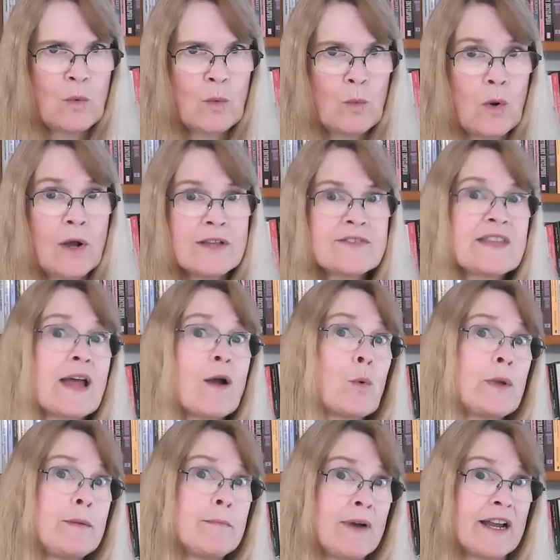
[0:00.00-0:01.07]
was that
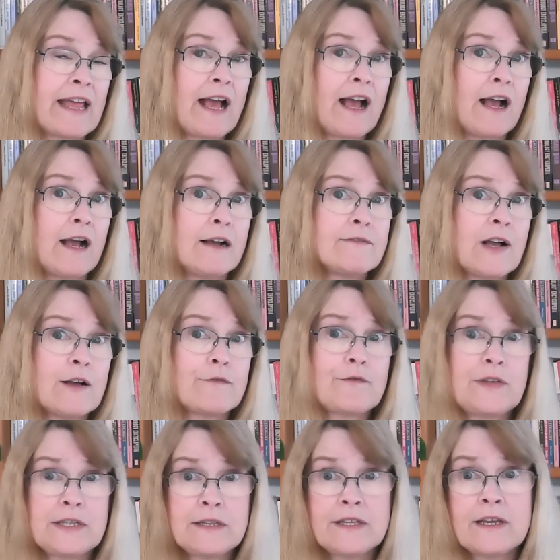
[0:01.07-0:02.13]
we might have a
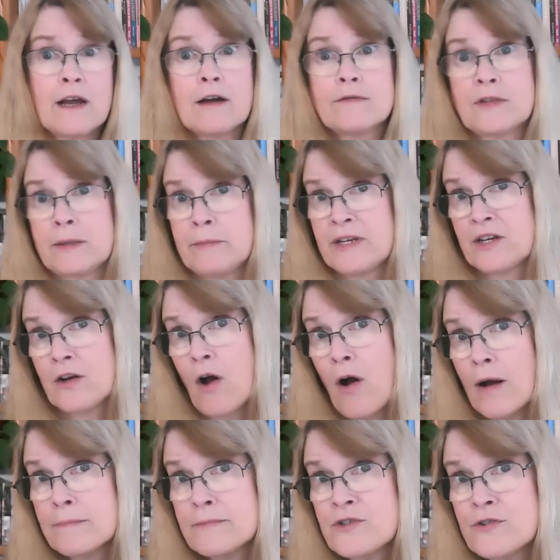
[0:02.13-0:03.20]
feeling of limited
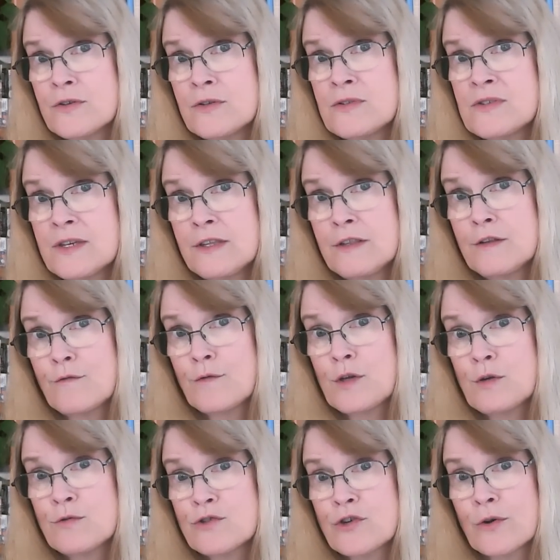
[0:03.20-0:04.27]
options in the
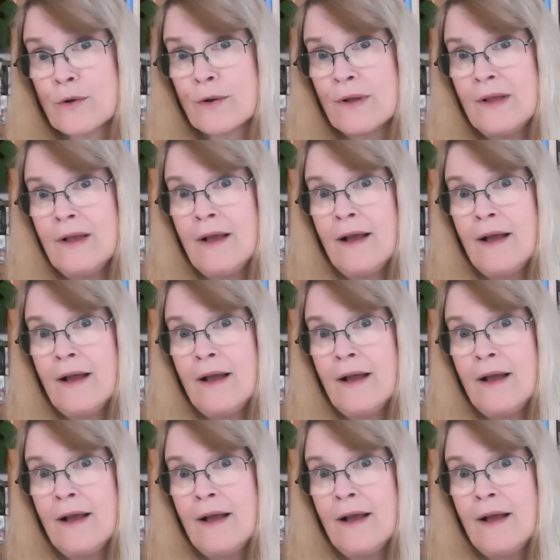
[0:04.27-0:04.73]
future.